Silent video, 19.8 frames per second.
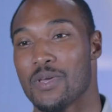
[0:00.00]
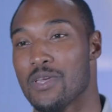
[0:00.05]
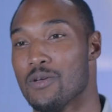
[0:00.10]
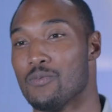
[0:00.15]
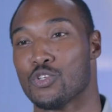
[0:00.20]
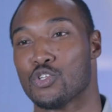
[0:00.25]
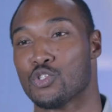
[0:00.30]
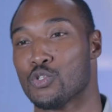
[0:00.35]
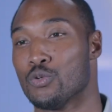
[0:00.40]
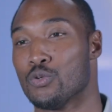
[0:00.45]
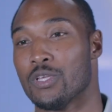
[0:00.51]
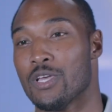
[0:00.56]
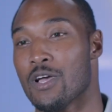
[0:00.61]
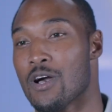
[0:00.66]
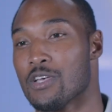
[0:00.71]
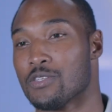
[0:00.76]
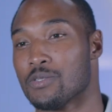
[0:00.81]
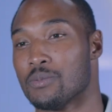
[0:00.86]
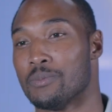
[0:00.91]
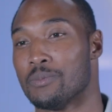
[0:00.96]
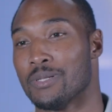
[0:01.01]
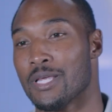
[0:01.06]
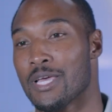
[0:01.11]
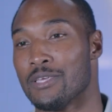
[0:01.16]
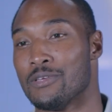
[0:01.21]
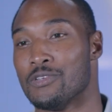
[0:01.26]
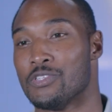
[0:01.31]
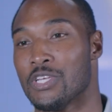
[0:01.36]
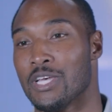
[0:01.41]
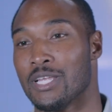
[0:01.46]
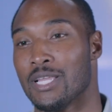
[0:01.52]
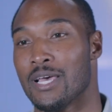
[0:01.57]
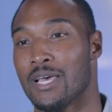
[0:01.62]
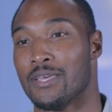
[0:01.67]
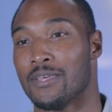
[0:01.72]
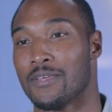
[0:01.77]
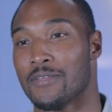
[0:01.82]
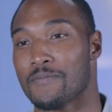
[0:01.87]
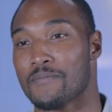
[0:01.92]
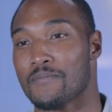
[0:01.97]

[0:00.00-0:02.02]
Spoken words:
mean, it was truly awesome to play at UCLA.